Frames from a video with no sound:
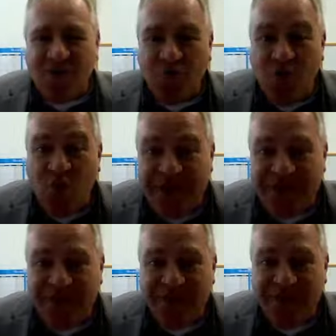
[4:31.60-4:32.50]

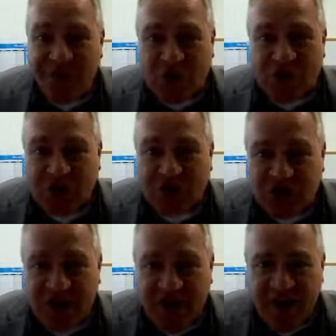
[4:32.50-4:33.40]
win first
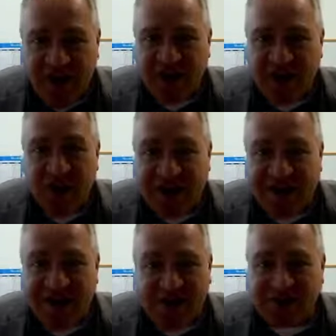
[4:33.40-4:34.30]
chair at a
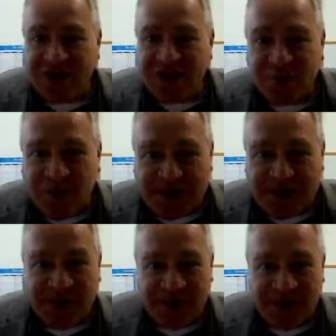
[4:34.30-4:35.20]
rate that was
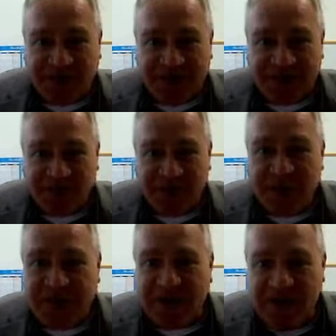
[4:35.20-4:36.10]
unprecedented,
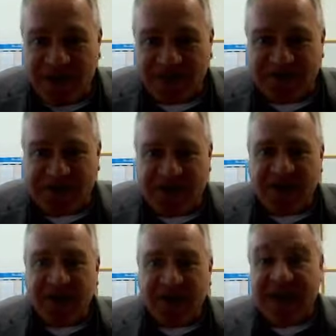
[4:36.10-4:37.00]
because
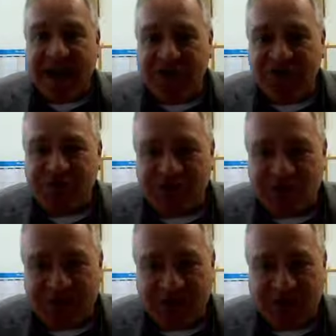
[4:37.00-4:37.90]
snap
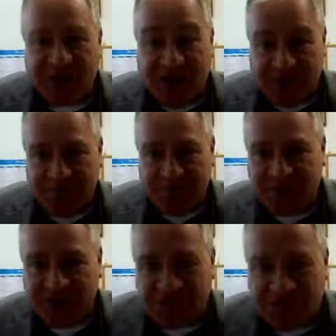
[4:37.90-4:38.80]
judgments and
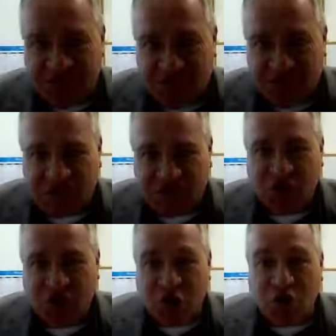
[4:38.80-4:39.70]
implicit
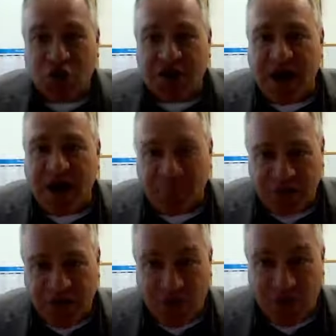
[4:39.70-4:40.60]
theories could not
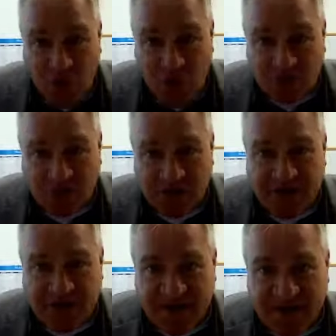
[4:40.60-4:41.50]
play a role
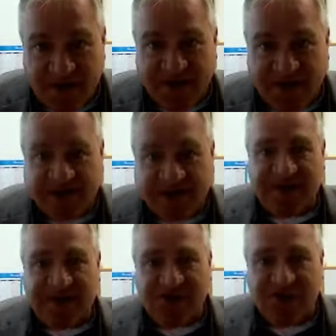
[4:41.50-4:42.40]
in
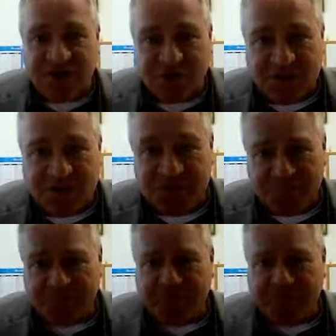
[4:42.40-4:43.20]
these judgments.